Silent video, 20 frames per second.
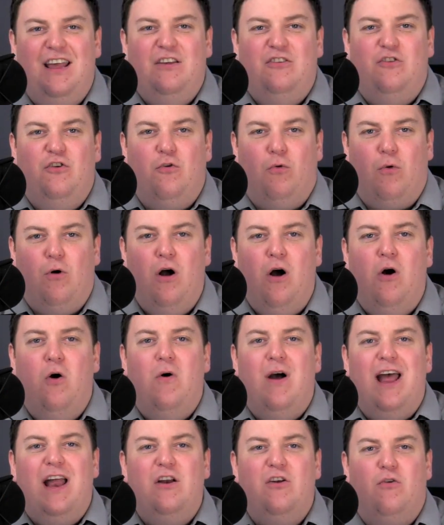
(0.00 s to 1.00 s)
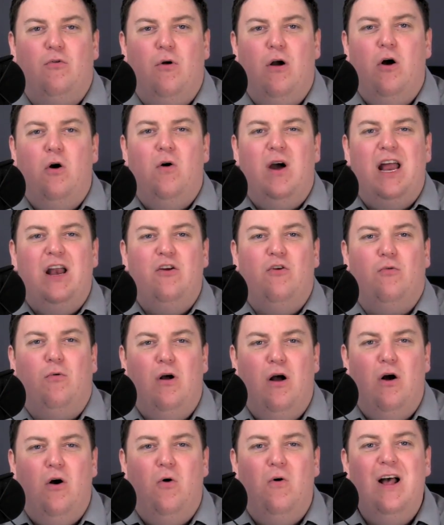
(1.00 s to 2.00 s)
is grow and grow and
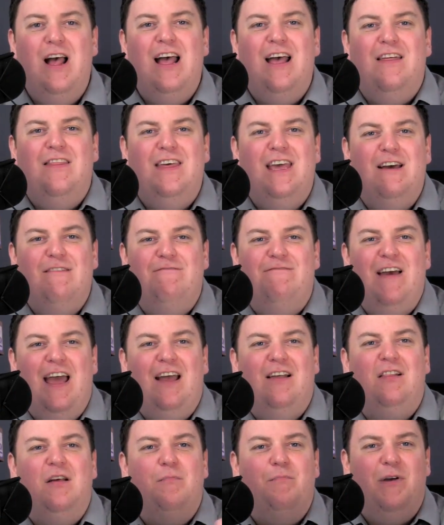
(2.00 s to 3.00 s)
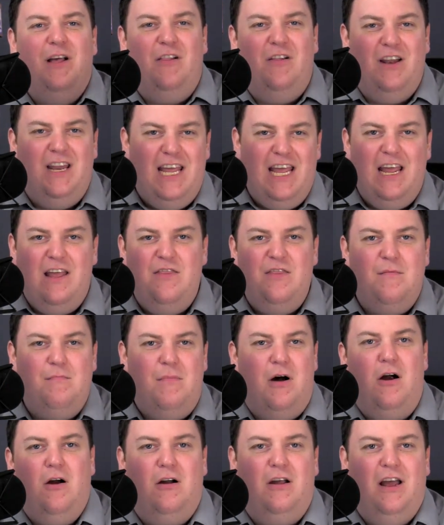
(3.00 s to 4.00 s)
grow the availability in the
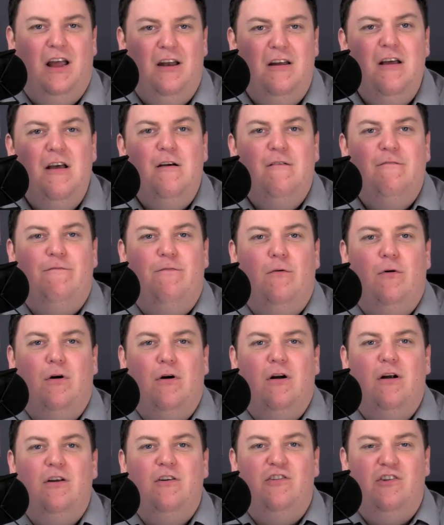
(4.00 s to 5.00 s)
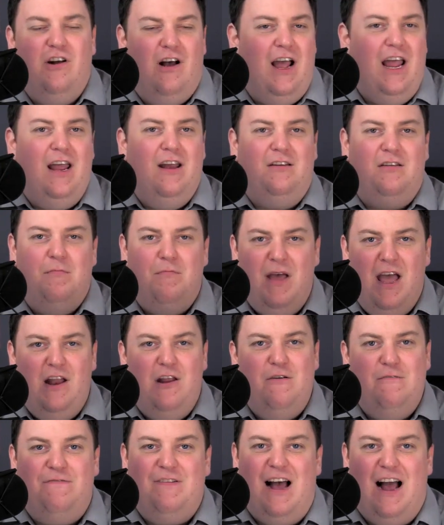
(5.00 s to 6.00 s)
market for giant
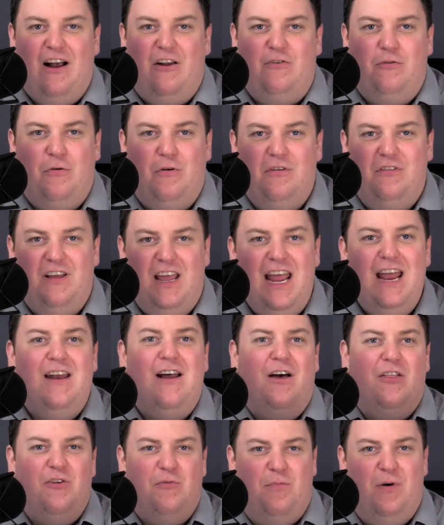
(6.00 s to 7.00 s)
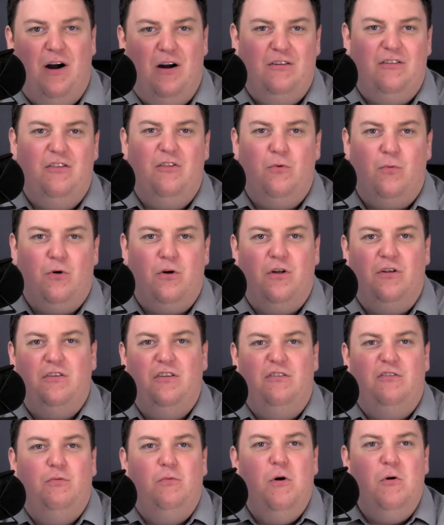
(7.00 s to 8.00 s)
manufacturers in other parts of the world
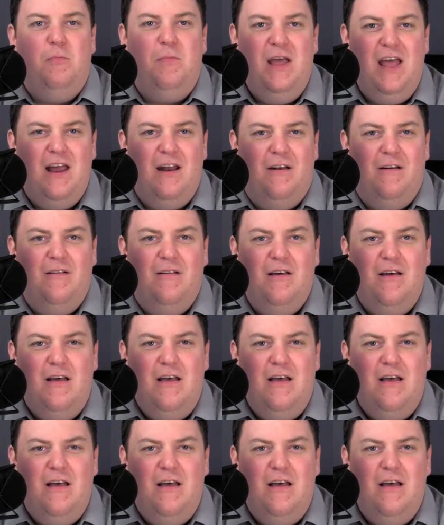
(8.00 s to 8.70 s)
to swoop in.